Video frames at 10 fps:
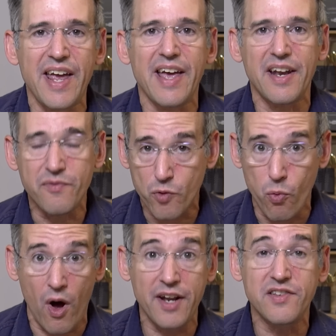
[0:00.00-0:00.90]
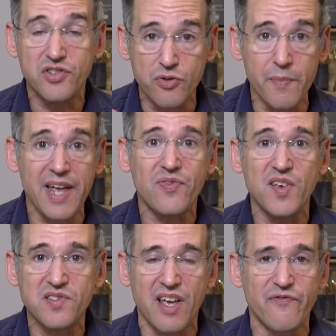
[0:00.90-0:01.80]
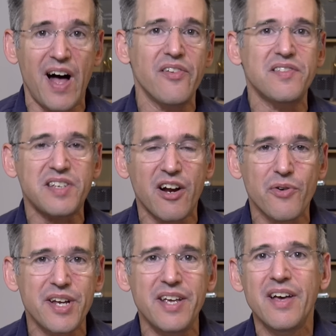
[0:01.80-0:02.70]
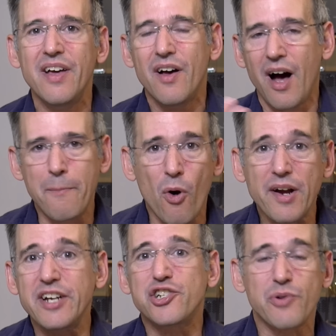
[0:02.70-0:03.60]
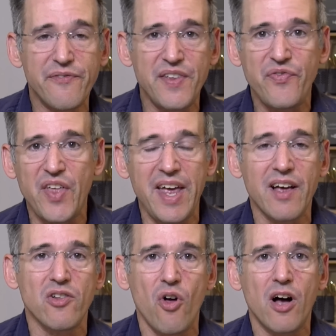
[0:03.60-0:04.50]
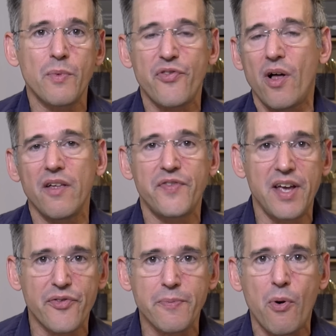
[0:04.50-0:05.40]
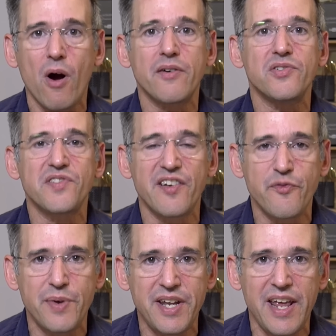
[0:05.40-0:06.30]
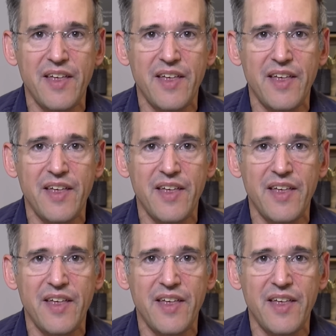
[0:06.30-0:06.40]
They had wanted to make this a voluntary, market-driven thing along with all of the other partners that have been